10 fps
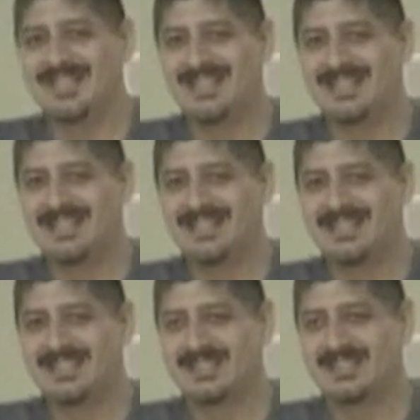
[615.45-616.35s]

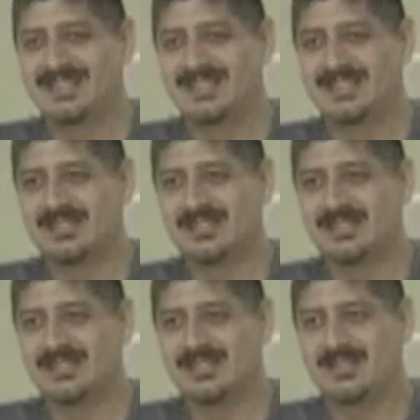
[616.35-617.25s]

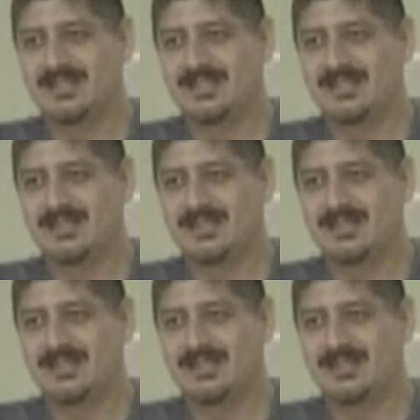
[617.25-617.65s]
(silence)